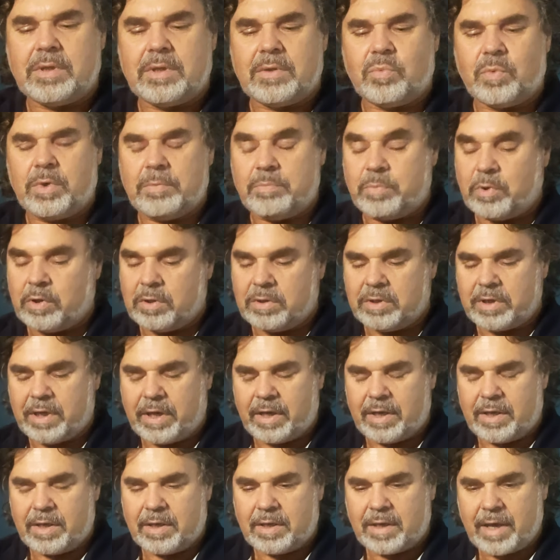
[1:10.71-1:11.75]
We built
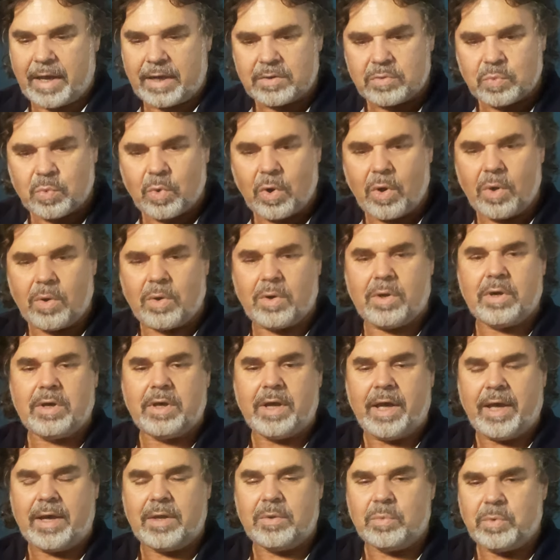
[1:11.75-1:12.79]
a catwalk
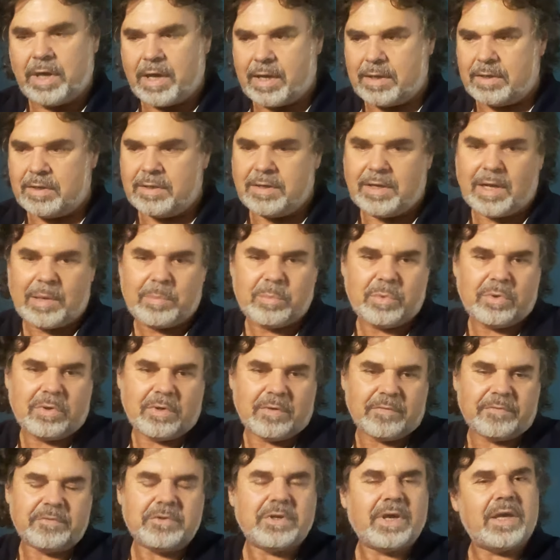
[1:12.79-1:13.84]
and we had a number
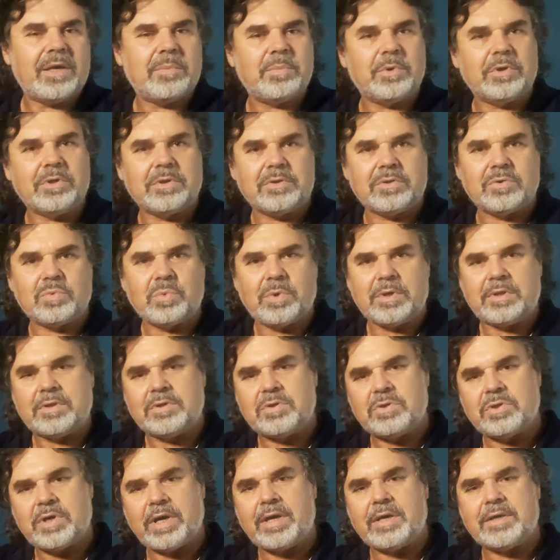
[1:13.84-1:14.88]
of tables with
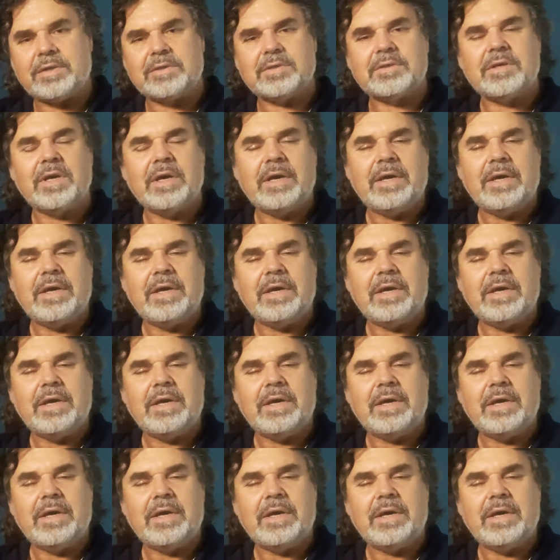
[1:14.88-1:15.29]
chairs.